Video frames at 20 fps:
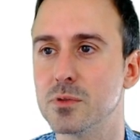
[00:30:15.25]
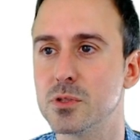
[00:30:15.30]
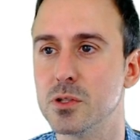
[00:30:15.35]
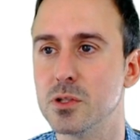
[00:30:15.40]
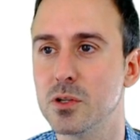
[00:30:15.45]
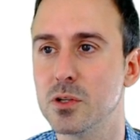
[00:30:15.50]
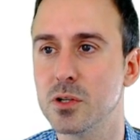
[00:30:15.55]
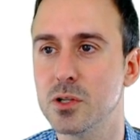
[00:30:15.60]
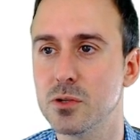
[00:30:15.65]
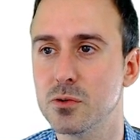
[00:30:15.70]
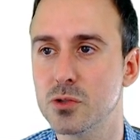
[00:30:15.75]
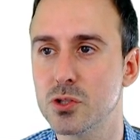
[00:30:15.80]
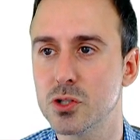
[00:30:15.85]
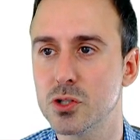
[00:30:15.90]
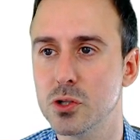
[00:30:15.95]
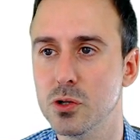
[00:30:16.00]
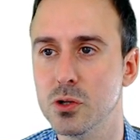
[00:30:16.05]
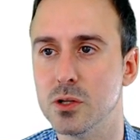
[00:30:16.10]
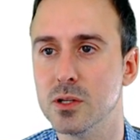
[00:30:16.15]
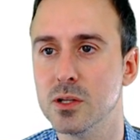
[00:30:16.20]
So, you can use
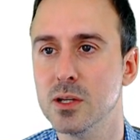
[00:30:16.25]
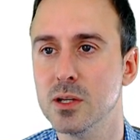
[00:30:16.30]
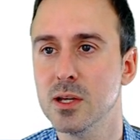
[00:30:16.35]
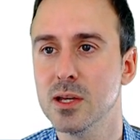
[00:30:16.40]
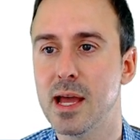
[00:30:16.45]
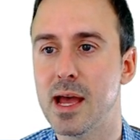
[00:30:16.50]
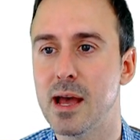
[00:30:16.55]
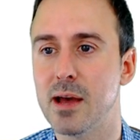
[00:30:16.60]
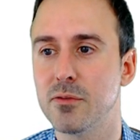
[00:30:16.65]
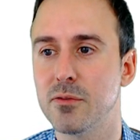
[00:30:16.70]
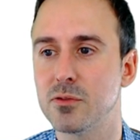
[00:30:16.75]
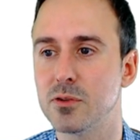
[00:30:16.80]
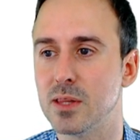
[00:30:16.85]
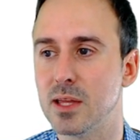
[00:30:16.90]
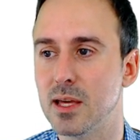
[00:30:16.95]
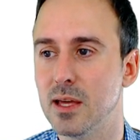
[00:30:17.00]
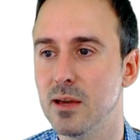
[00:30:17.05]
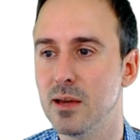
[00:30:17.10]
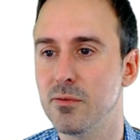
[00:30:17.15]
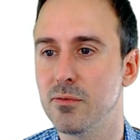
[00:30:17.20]
should after
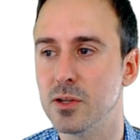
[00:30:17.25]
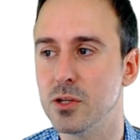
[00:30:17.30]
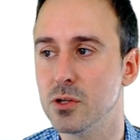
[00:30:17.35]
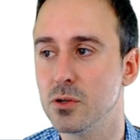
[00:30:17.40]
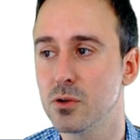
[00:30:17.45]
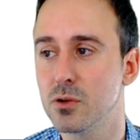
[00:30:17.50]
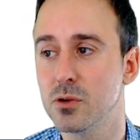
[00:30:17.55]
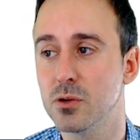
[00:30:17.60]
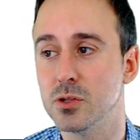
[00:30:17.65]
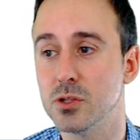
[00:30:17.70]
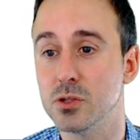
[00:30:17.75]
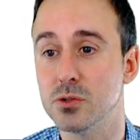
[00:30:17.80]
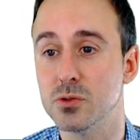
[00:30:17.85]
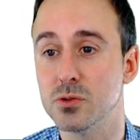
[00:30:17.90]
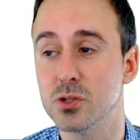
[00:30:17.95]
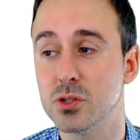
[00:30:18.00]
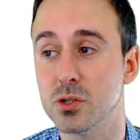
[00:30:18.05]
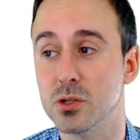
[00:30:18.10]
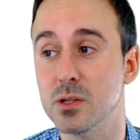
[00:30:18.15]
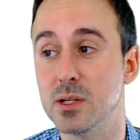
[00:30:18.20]
the if, and you could use
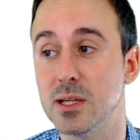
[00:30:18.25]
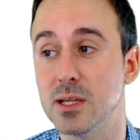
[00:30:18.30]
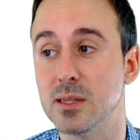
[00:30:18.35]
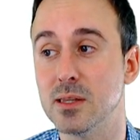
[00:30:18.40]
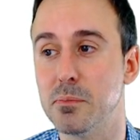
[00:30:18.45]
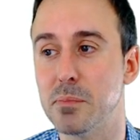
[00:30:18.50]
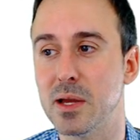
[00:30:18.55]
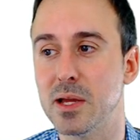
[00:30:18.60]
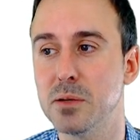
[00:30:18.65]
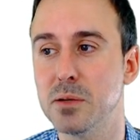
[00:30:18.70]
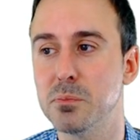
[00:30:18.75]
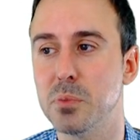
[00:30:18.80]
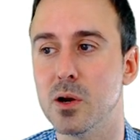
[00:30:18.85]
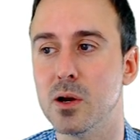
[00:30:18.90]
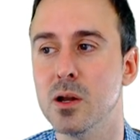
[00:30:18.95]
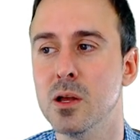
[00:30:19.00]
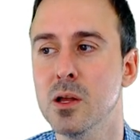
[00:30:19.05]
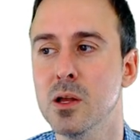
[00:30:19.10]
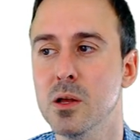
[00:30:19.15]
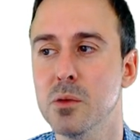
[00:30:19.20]
should in the main part,
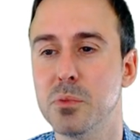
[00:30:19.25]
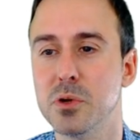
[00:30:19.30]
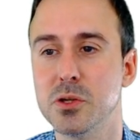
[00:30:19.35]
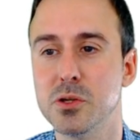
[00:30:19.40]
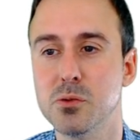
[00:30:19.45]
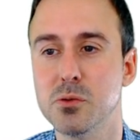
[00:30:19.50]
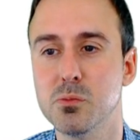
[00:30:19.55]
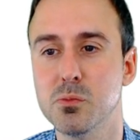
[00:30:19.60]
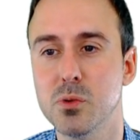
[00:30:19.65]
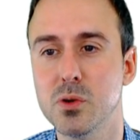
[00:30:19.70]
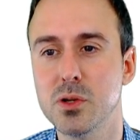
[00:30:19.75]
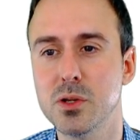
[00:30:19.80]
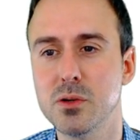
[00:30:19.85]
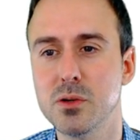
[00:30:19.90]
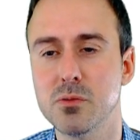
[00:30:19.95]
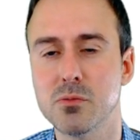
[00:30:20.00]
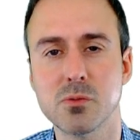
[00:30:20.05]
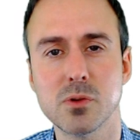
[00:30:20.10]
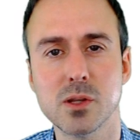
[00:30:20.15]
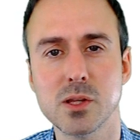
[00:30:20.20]
but you wouldn't
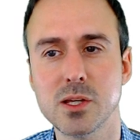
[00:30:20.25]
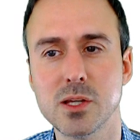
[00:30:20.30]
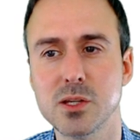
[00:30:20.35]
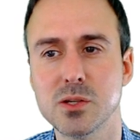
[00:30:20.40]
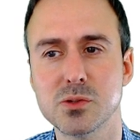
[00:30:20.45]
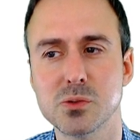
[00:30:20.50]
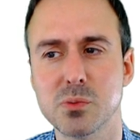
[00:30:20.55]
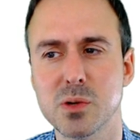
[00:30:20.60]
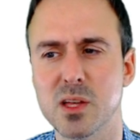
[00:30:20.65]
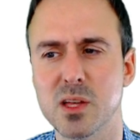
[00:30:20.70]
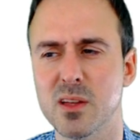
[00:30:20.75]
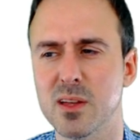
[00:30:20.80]
really use will.